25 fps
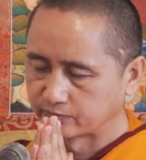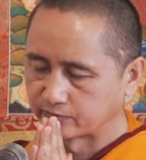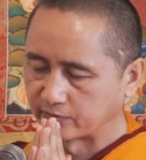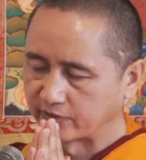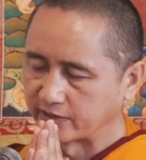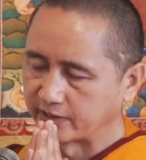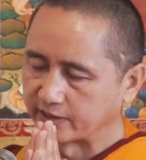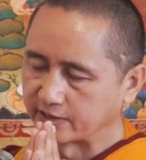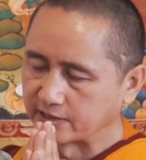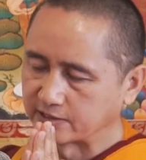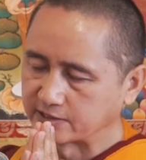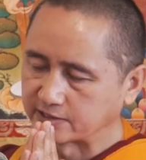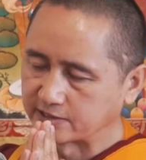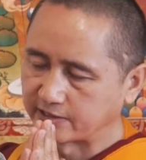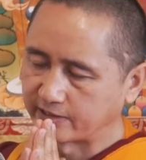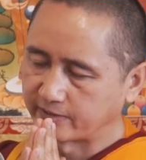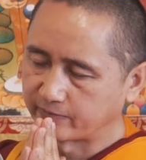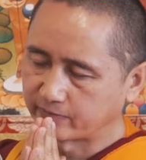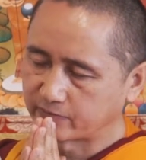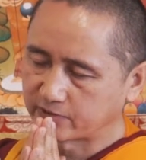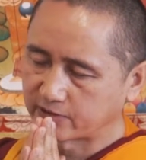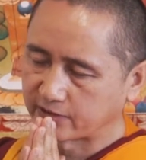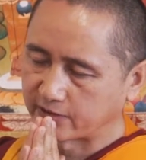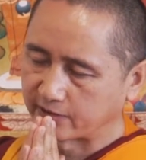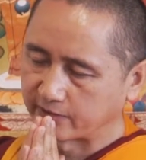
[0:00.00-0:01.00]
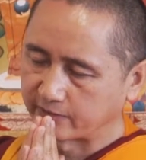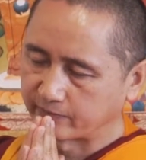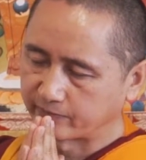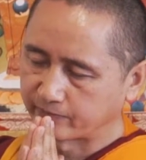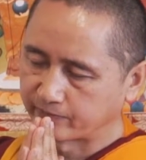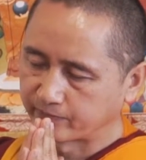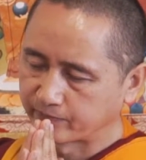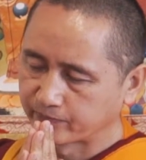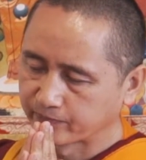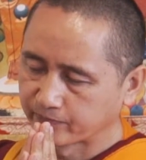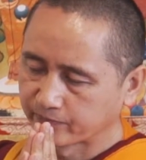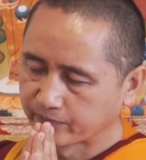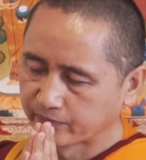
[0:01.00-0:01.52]
But at the same
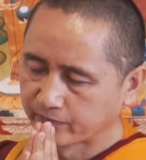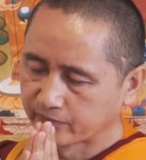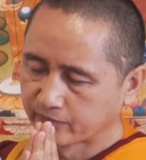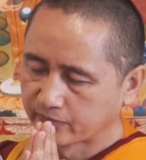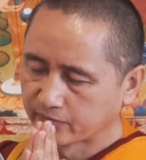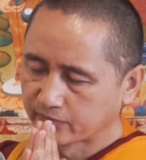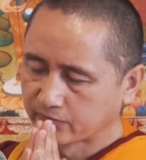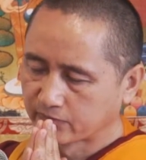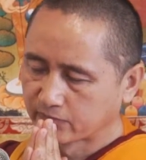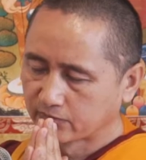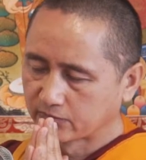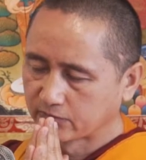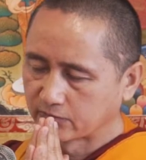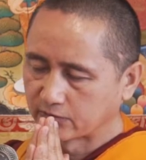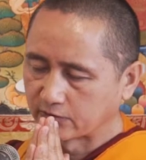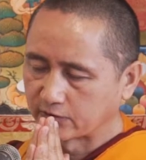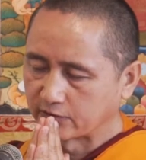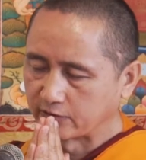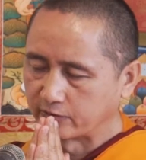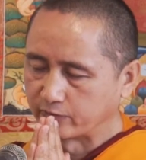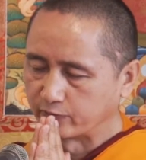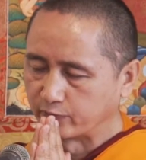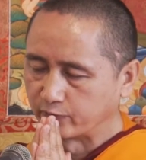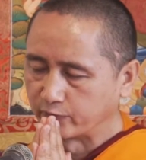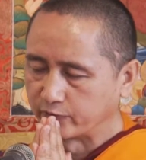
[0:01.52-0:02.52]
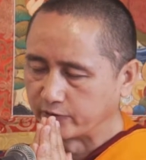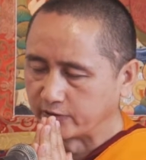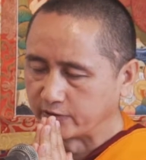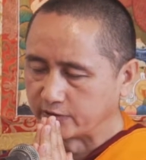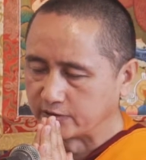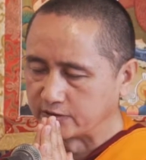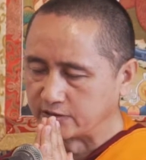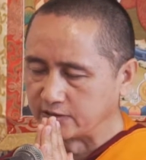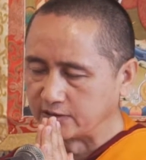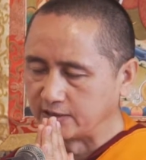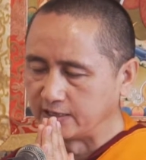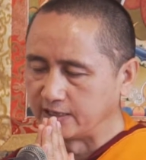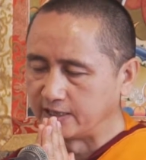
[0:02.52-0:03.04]
time, if we
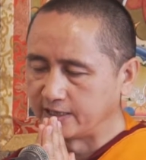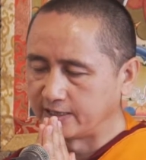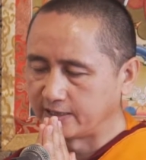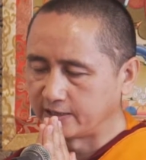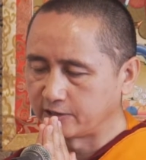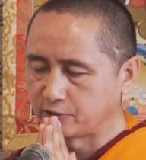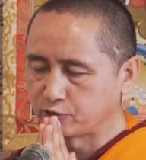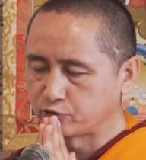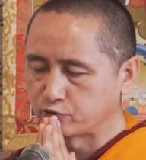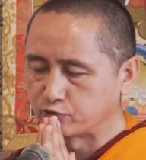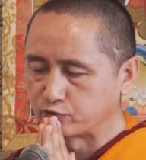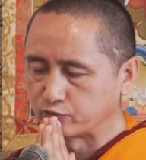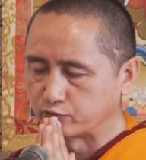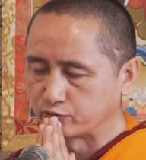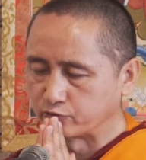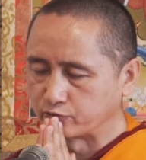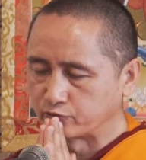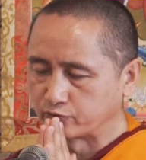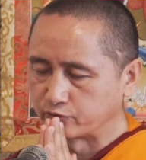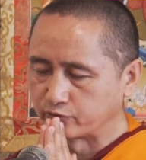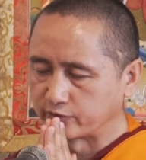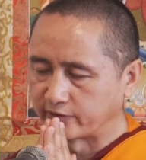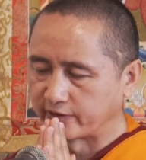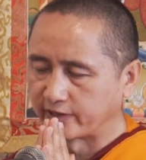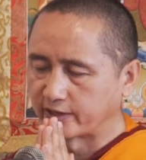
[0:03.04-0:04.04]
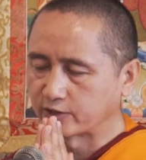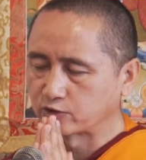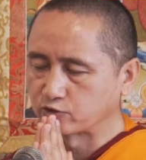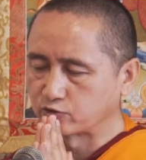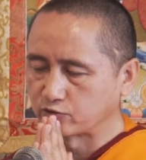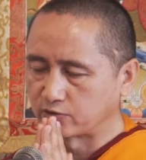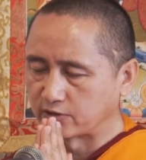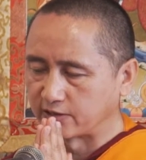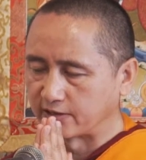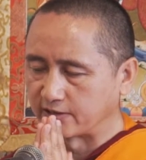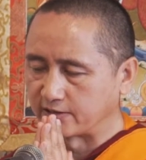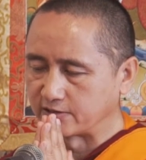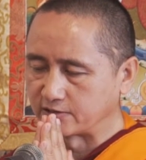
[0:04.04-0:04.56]
delay to
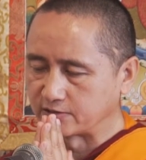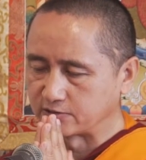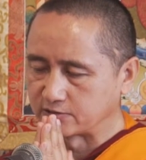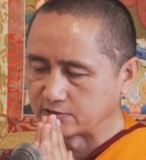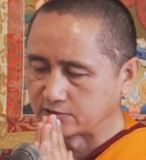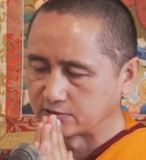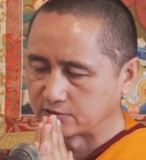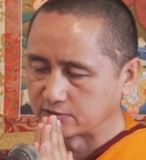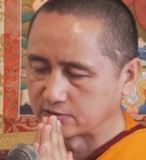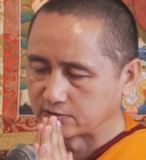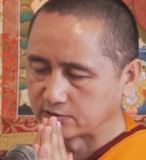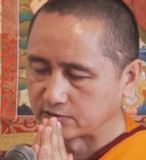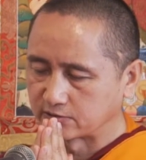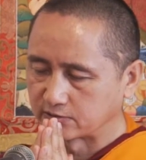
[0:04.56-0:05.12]
actualize